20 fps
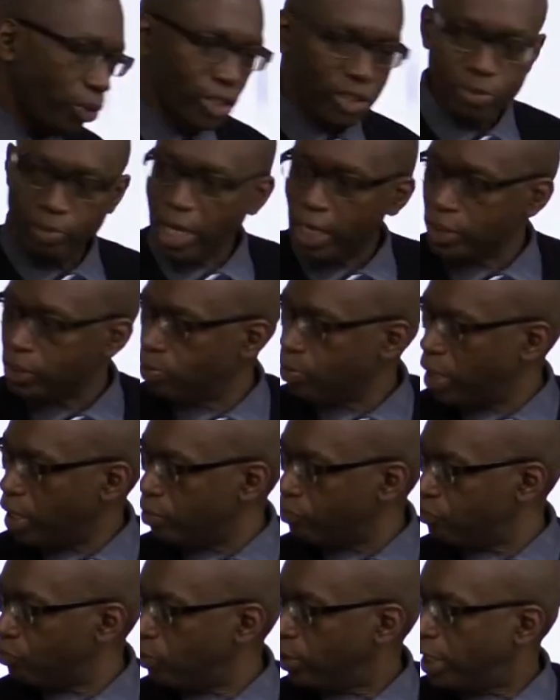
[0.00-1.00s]
where's my
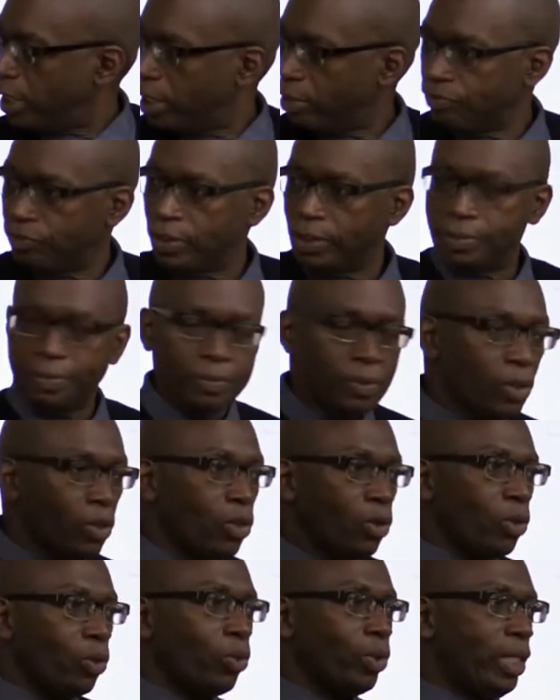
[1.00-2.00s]
smartphone? I left it.
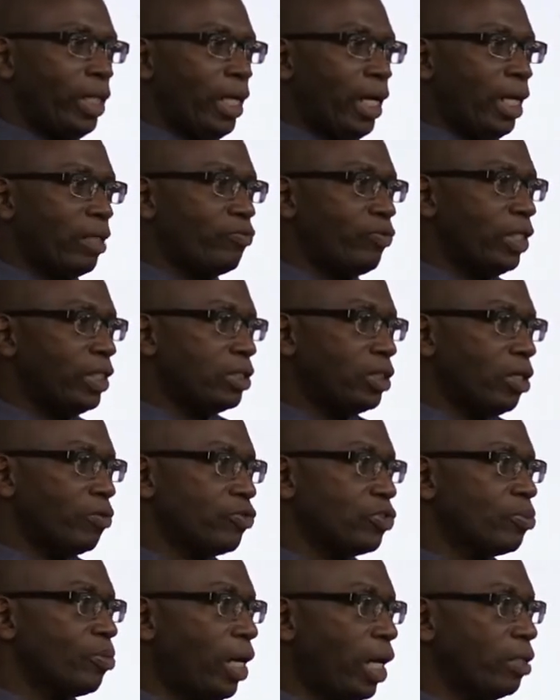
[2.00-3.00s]
With the advent of
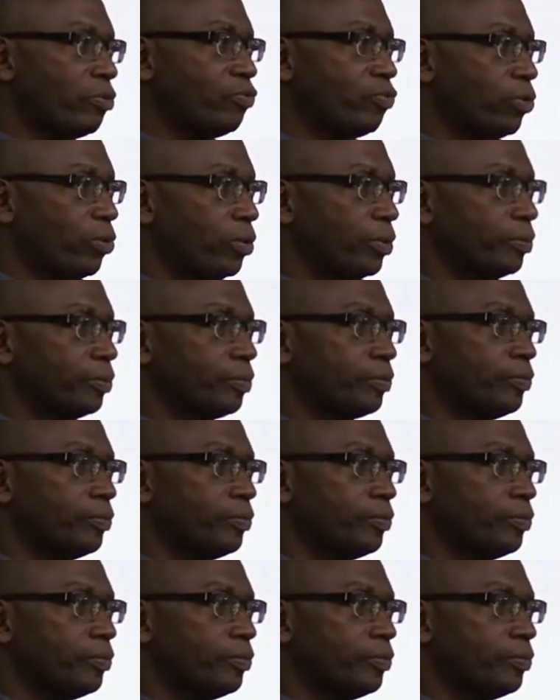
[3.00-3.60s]
smartphone,